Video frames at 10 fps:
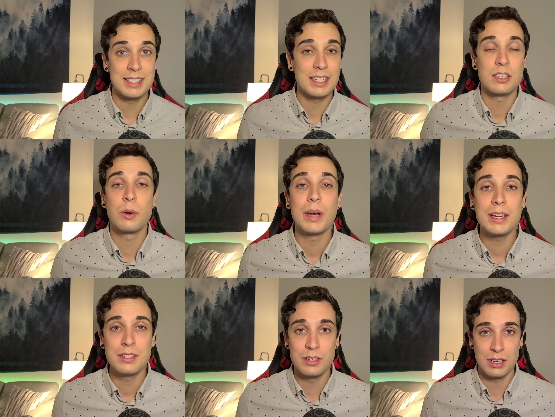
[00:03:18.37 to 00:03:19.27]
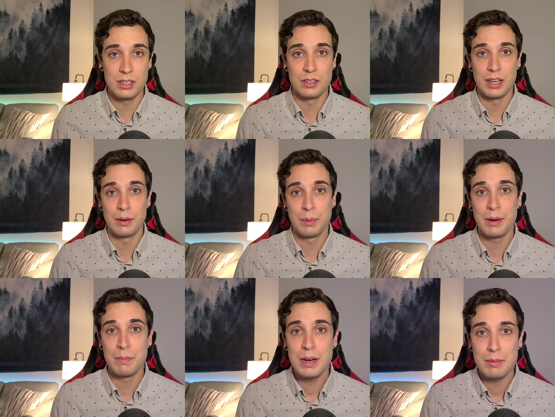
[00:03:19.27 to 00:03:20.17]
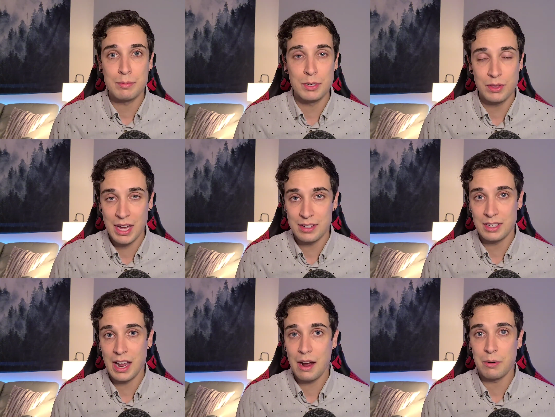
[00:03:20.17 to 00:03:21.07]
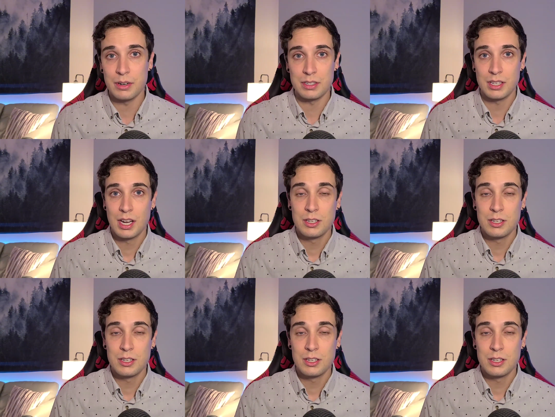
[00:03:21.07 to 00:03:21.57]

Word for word: That's the quickest you can do it, but minimum 2,000 hours.